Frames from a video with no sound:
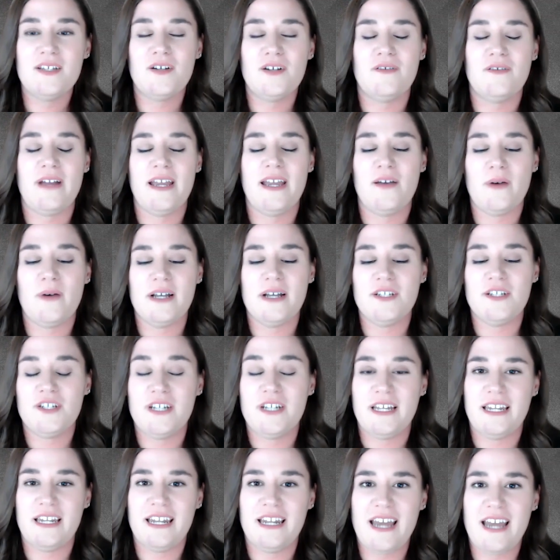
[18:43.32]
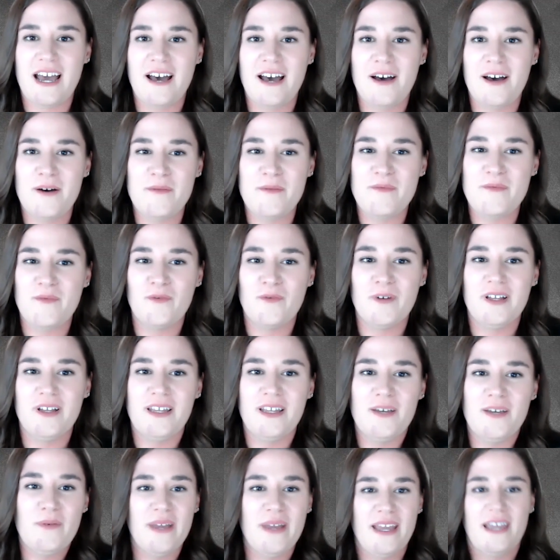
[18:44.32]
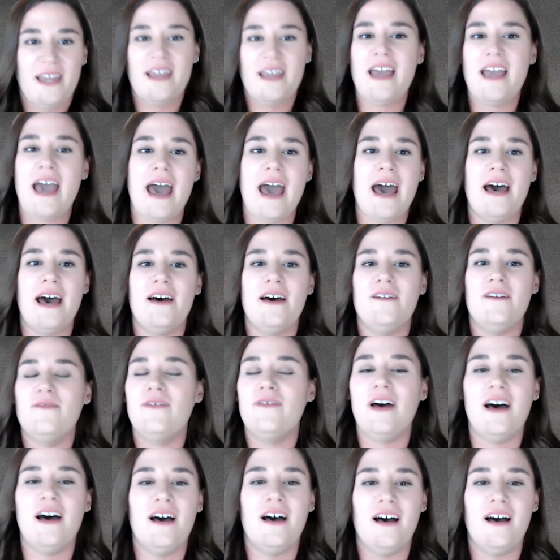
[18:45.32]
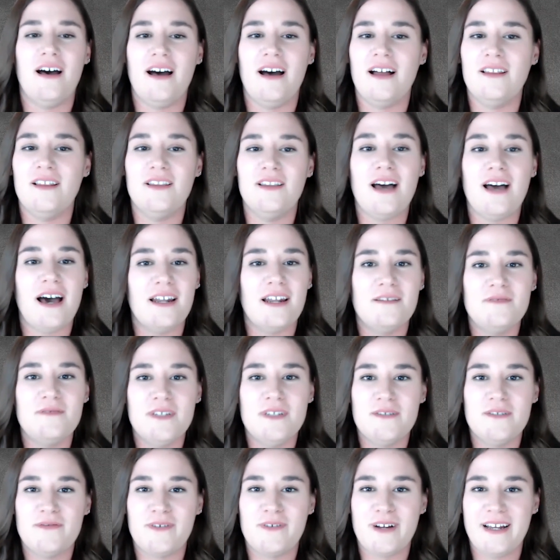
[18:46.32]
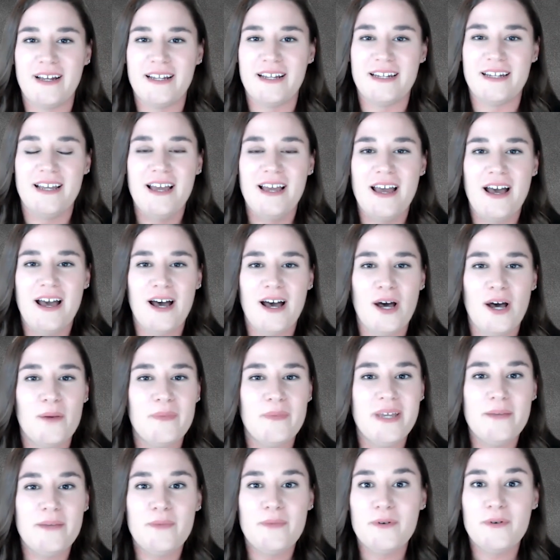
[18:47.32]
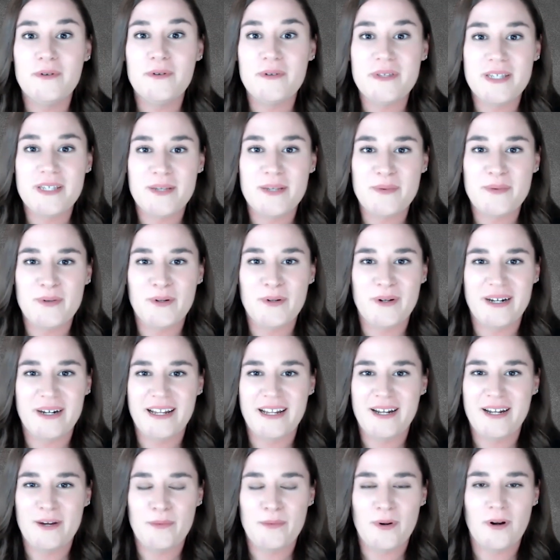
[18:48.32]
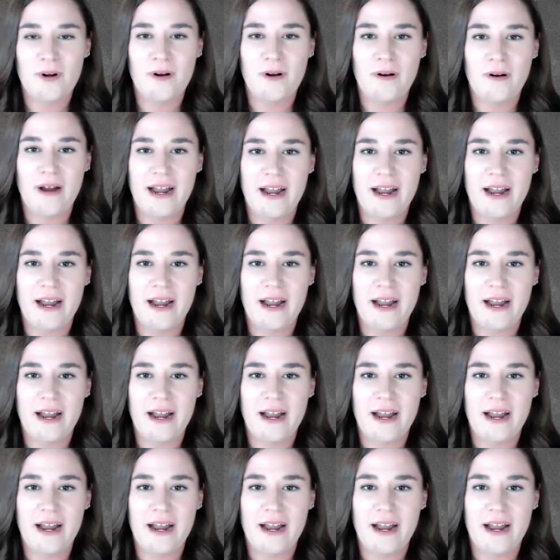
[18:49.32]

That's a great question. Really, we have a lot of different people supporting our